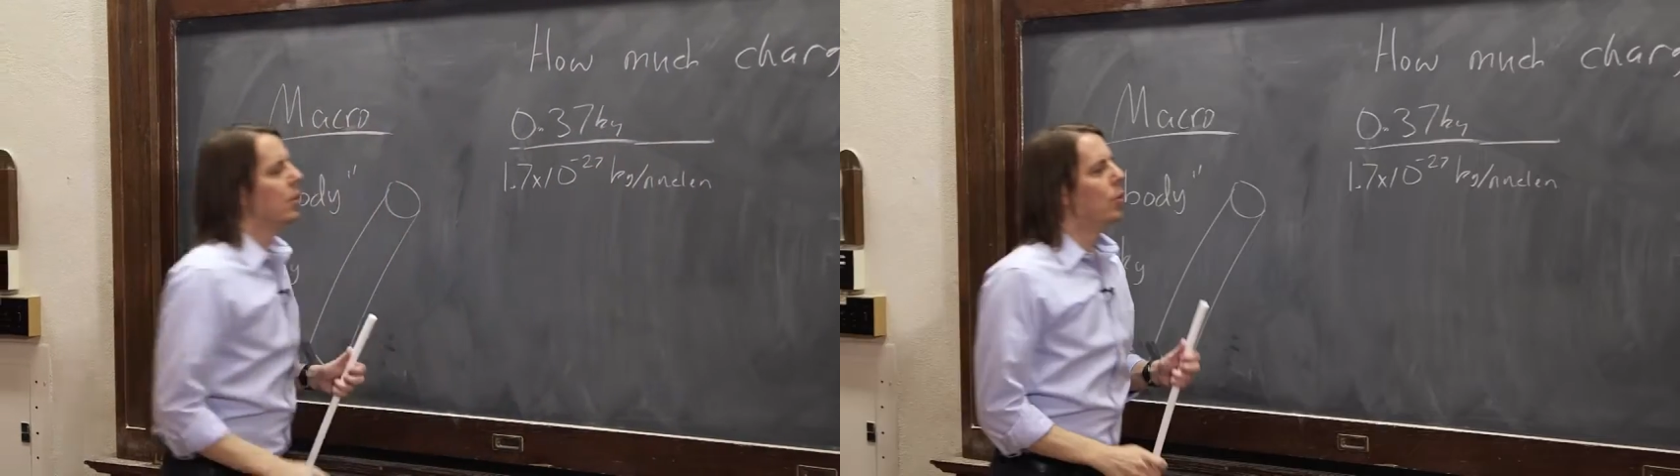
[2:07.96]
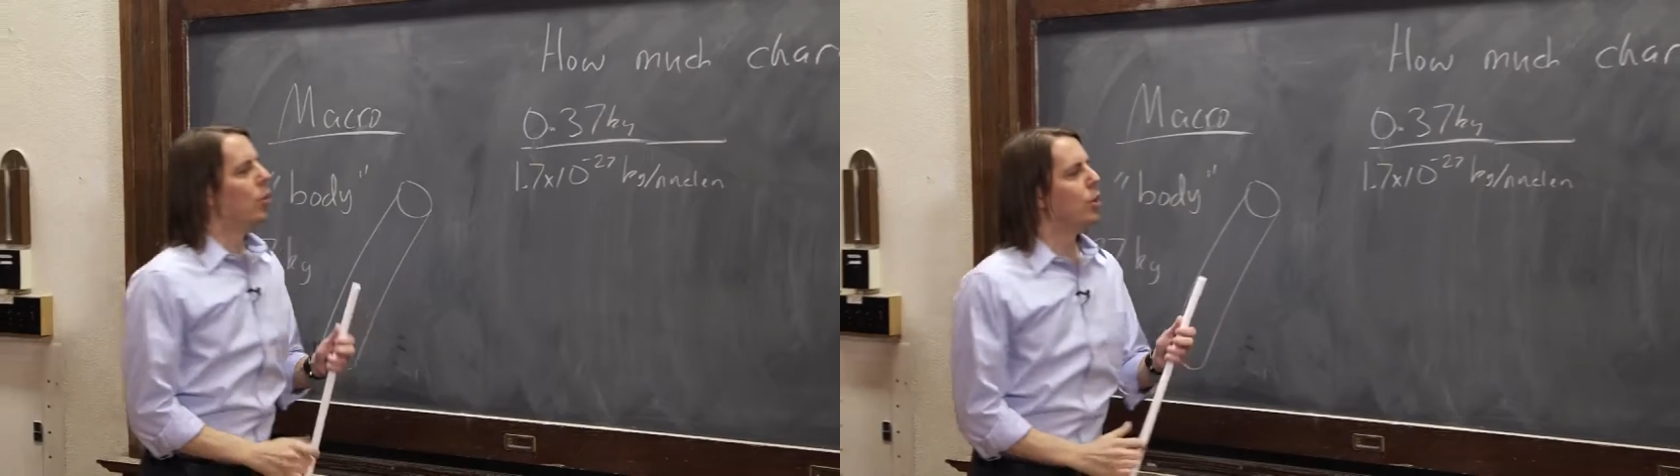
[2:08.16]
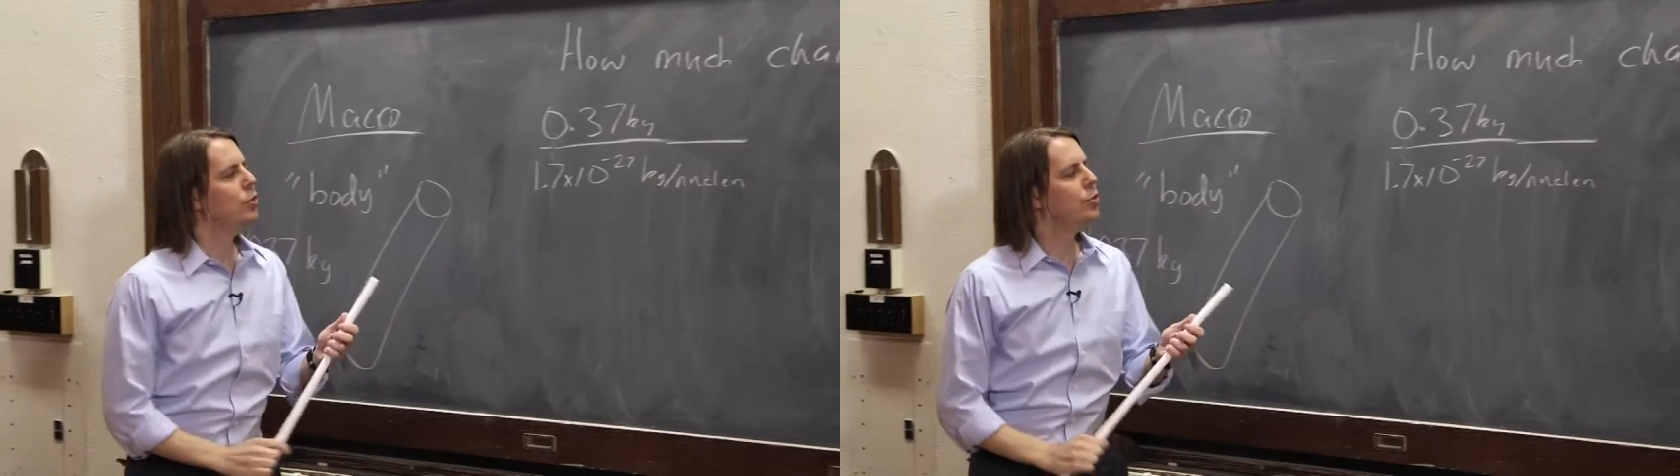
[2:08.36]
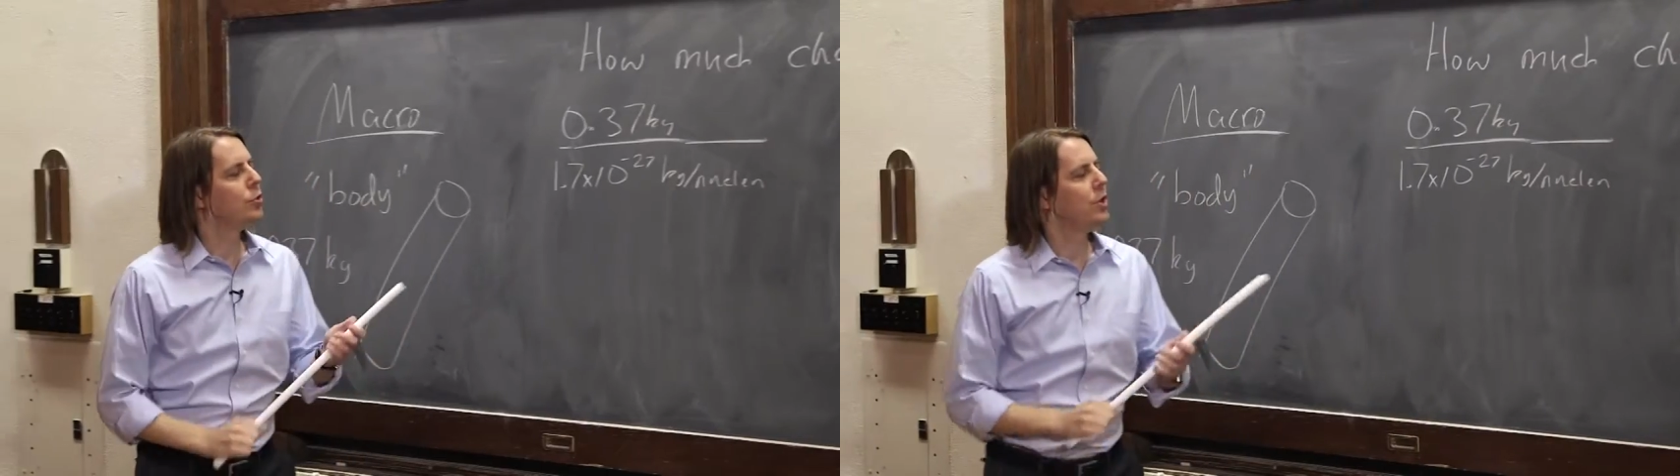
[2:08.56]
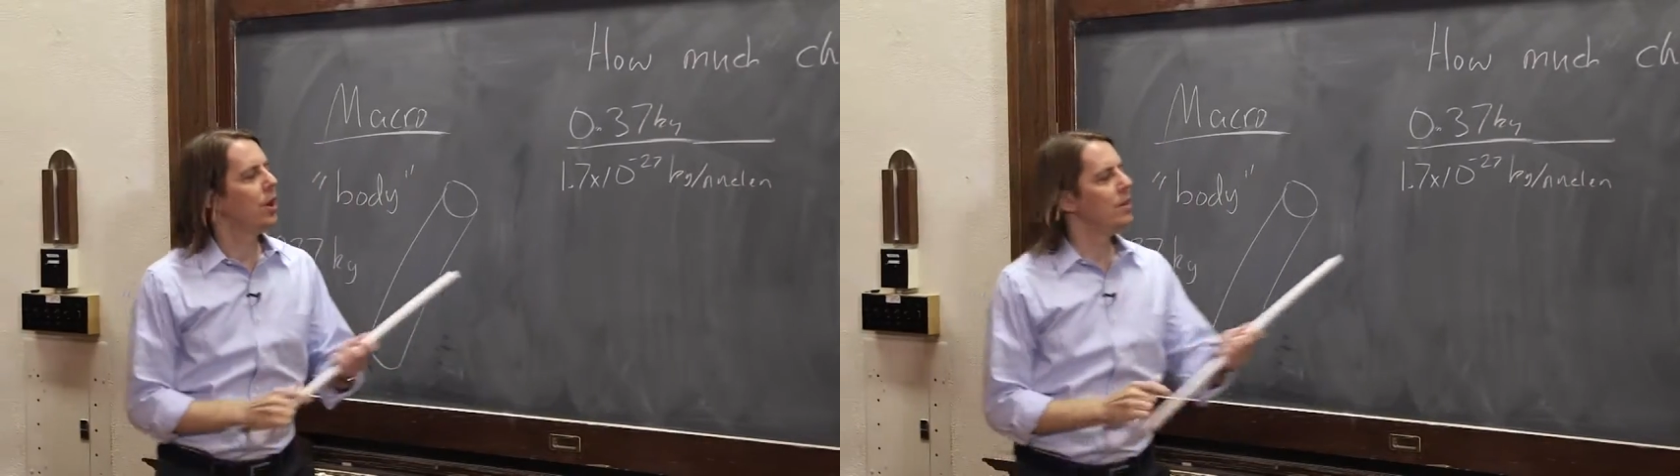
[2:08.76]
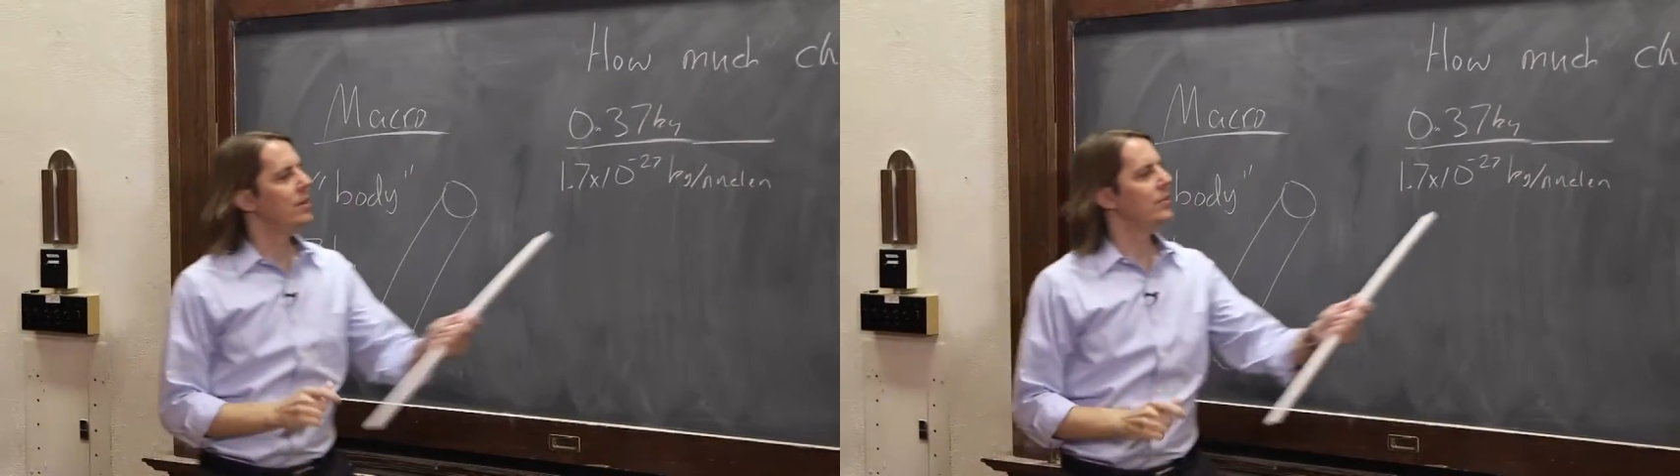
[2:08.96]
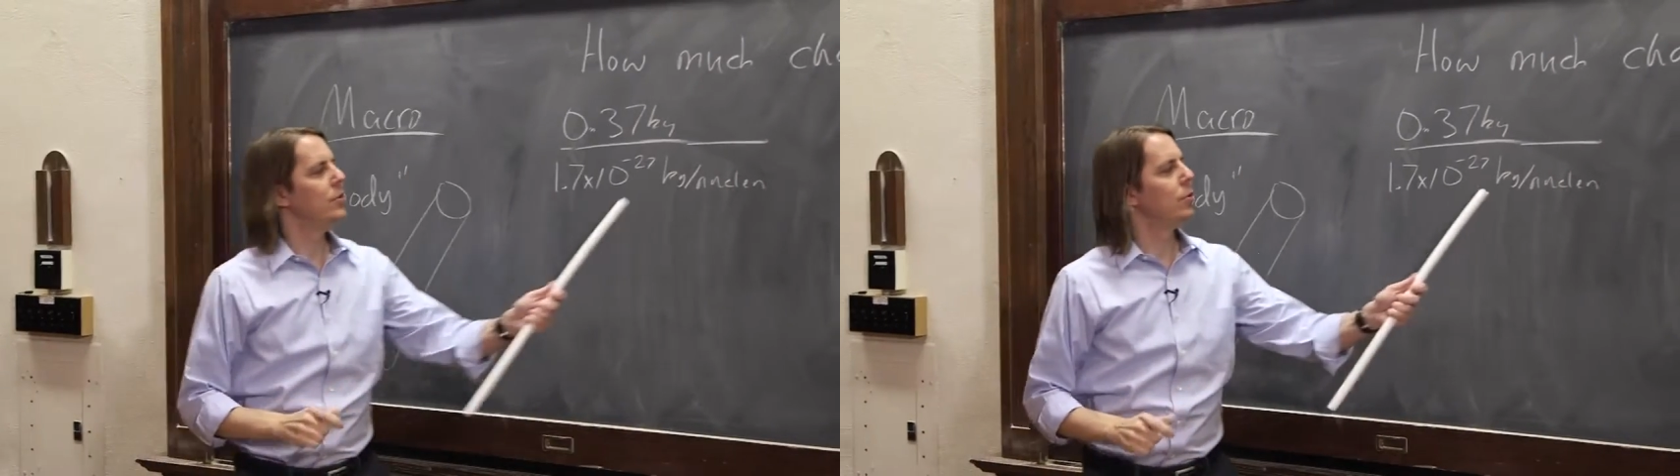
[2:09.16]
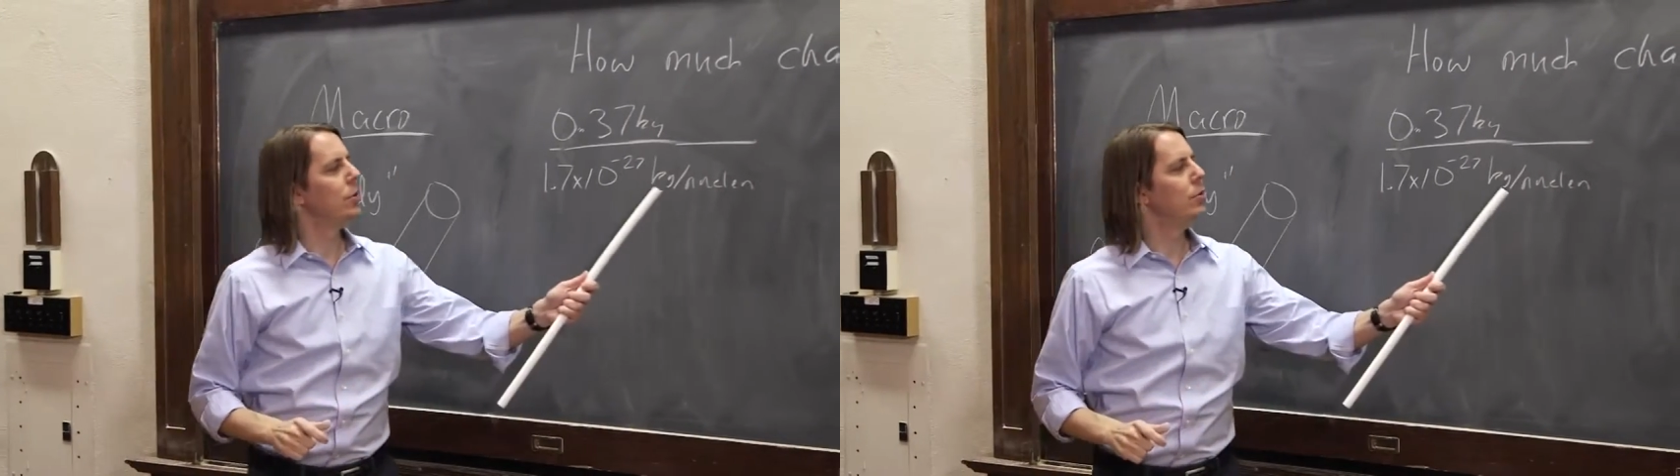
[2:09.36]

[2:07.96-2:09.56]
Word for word: where a nucleon is either